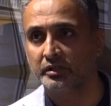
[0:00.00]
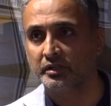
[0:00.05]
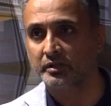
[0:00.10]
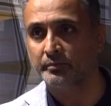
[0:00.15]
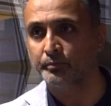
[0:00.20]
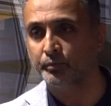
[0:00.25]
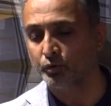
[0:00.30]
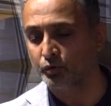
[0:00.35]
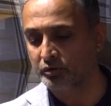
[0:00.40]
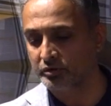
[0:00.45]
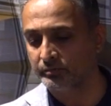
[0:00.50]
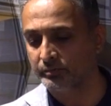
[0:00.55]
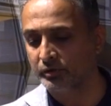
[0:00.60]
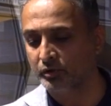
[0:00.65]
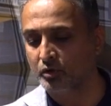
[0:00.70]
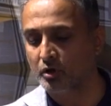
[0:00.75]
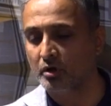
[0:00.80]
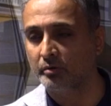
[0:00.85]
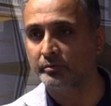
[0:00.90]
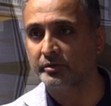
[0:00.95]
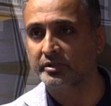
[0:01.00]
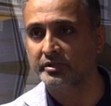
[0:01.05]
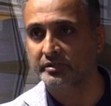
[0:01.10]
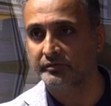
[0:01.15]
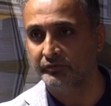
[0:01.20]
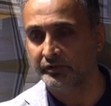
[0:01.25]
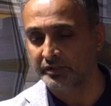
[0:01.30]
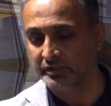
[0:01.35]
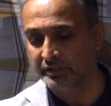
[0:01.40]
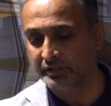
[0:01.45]
composable commerce,
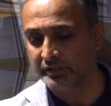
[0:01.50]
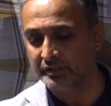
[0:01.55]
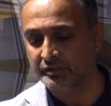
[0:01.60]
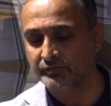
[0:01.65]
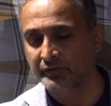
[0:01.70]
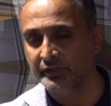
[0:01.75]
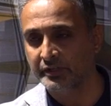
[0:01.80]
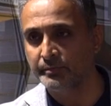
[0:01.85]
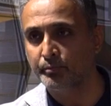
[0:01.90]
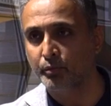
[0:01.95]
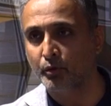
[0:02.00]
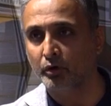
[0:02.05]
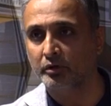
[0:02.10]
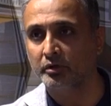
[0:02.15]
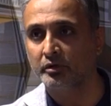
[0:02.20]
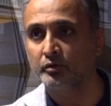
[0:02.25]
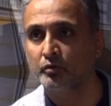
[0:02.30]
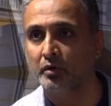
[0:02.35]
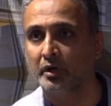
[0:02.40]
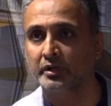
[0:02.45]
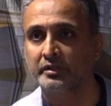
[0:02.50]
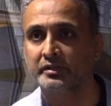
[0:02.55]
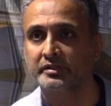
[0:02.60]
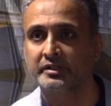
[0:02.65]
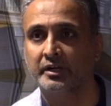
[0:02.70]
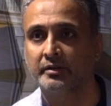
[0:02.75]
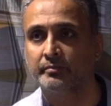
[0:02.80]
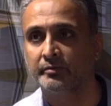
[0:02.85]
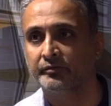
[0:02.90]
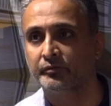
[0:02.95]
which this is very important to
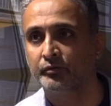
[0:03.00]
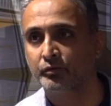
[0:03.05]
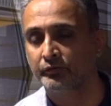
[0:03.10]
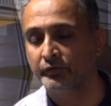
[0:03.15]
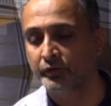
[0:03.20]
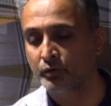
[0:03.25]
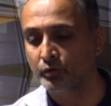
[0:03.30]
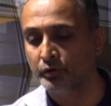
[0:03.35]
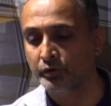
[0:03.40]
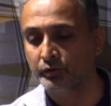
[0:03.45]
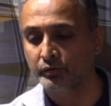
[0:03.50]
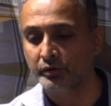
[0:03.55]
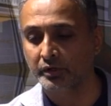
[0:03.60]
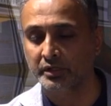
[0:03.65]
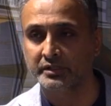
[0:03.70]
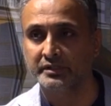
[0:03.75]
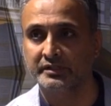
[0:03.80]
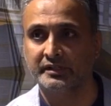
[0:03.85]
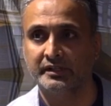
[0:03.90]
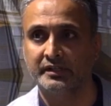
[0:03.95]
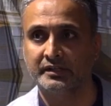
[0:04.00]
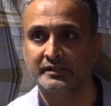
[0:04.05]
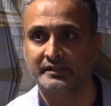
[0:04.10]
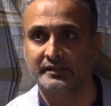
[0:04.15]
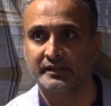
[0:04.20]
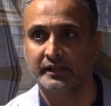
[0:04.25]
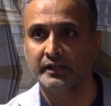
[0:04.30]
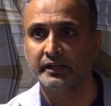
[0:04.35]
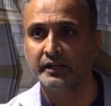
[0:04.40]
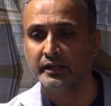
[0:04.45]
understand before we go into the Conscia
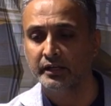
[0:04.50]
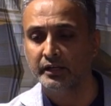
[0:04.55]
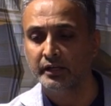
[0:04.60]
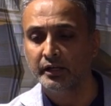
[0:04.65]
side.